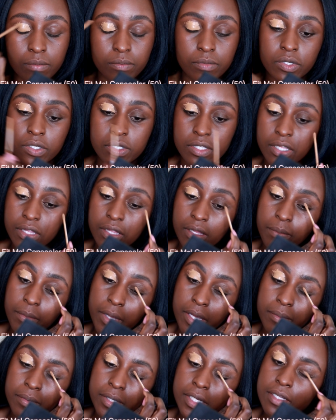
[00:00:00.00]
Using the
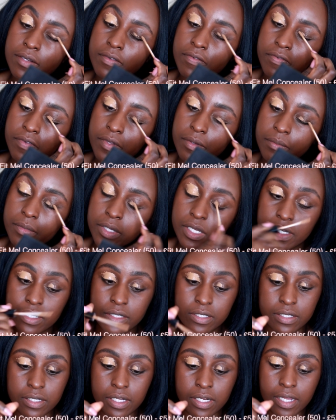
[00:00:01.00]
Maybelline Fit Me
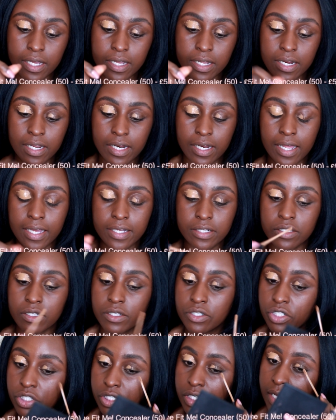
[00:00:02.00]
concealer in a lighter
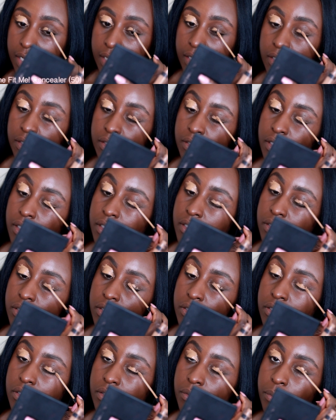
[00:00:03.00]
shade
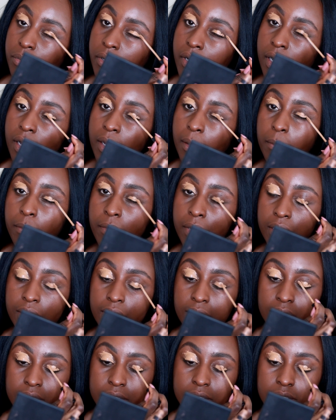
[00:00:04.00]
to prime my
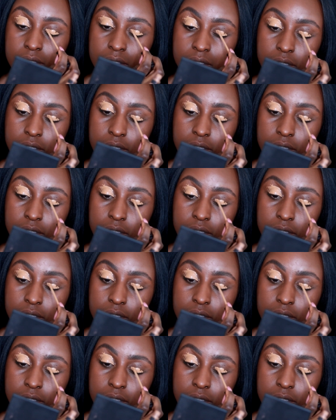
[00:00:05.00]
lids.